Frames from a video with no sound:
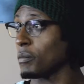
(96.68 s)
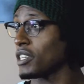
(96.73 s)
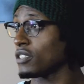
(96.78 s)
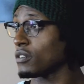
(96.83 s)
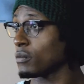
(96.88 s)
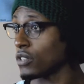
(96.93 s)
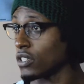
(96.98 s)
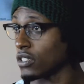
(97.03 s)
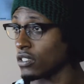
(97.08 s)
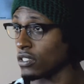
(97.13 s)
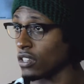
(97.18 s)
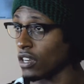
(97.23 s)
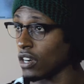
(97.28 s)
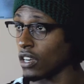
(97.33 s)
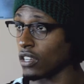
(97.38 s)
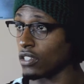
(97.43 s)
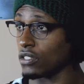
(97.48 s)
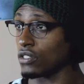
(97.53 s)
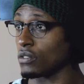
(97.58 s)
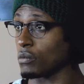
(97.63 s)
Like, we've made some good
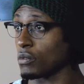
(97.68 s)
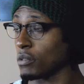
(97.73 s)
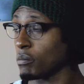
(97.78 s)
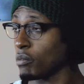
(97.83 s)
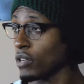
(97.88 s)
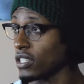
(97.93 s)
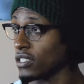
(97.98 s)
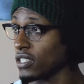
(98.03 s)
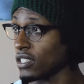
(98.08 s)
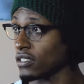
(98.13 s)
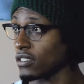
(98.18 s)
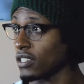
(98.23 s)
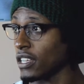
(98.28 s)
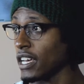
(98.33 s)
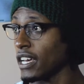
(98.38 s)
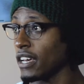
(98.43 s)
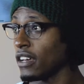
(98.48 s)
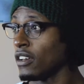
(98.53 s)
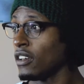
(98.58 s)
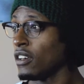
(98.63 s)
songs, some good projects
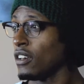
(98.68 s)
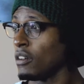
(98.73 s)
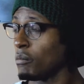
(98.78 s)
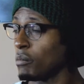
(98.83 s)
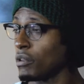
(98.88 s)
there,